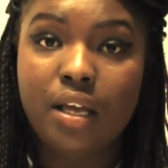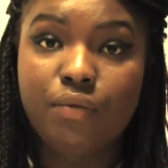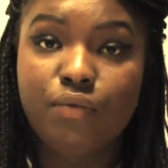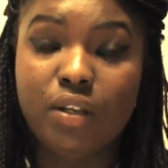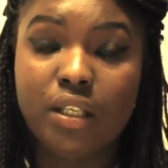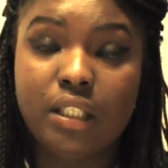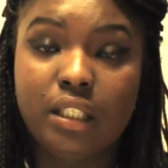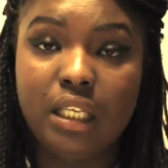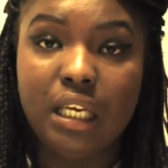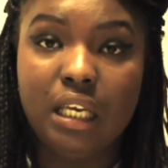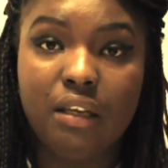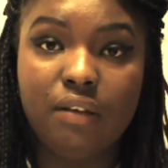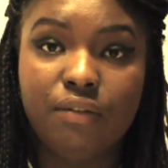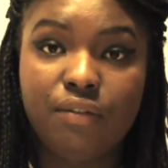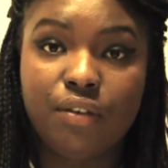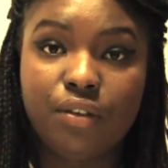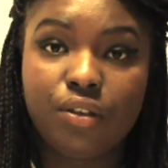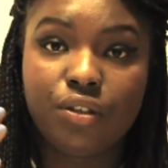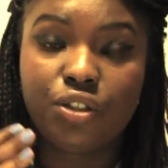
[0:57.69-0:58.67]
receive
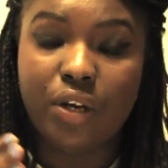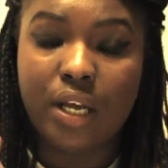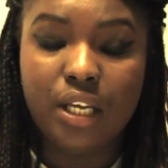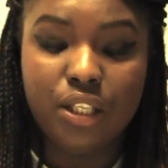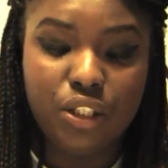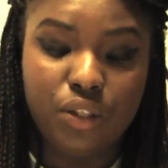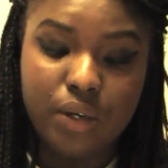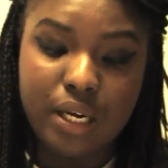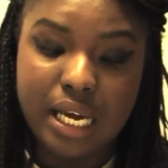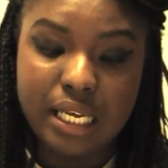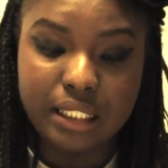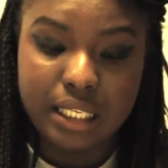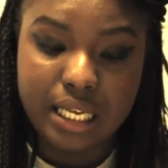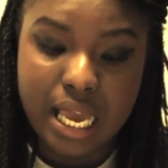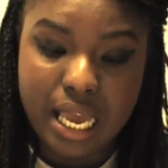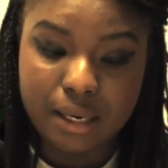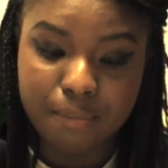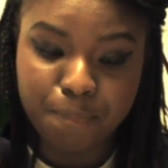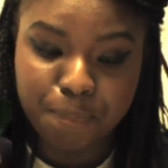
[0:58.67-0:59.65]
straight into our heads
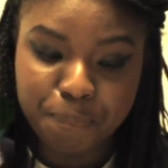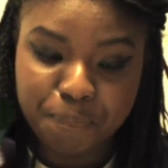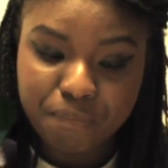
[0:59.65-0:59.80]
again.